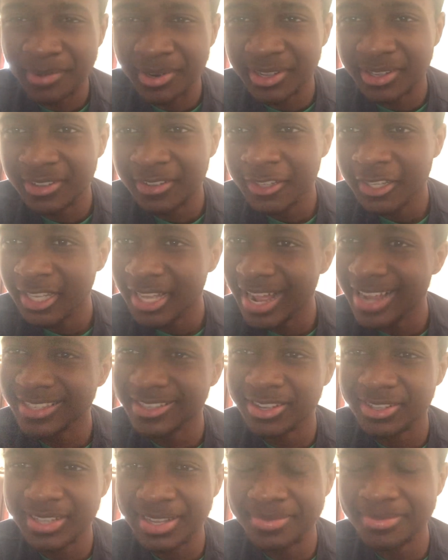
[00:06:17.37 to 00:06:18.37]
bro.
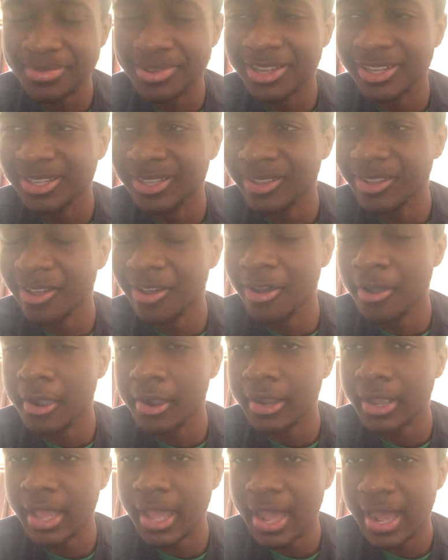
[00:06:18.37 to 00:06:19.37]
That's gonna take me a
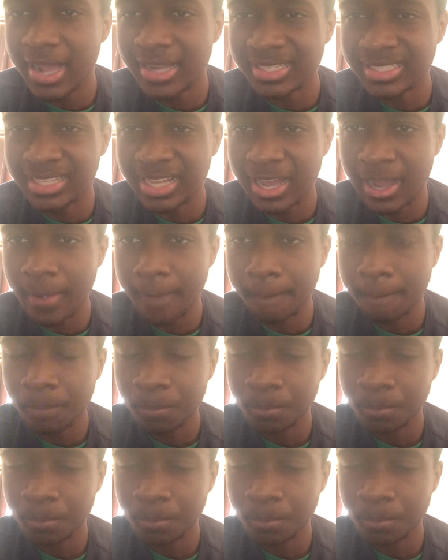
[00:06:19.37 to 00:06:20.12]
long ass time.